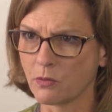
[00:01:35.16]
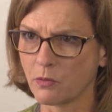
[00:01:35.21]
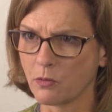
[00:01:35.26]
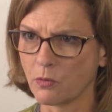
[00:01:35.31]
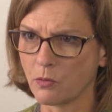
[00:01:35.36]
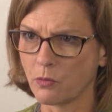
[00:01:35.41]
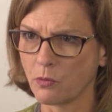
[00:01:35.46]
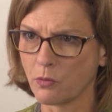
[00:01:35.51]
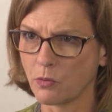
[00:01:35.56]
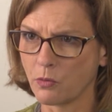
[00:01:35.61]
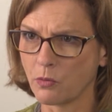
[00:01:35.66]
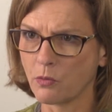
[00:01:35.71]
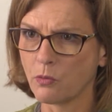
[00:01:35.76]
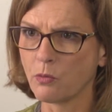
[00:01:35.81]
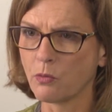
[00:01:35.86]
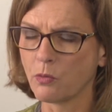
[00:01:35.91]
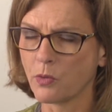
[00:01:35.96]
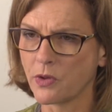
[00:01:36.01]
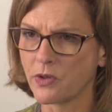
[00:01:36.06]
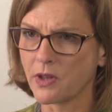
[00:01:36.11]
with that
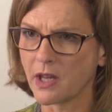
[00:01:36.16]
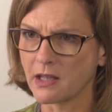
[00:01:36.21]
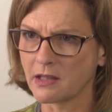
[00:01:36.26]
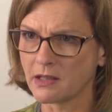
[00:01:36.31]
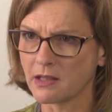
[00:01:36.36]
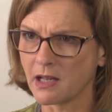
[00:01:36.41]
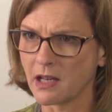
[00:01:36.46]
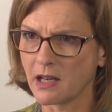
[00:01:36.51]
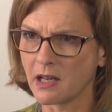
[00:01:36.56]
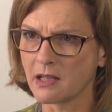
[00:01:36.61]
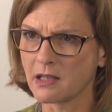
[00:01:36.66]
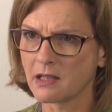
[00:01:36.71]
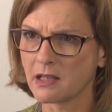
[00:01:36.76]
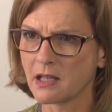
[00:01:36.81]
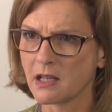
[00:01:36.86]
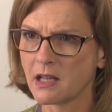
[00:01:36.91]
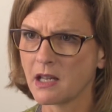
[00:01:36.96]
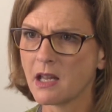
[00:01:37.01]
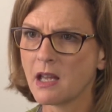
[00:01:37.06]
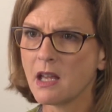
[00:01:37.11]
debt.
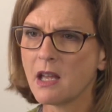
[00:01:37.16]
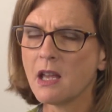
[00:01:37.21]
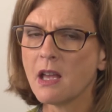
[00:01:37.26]
Yeah.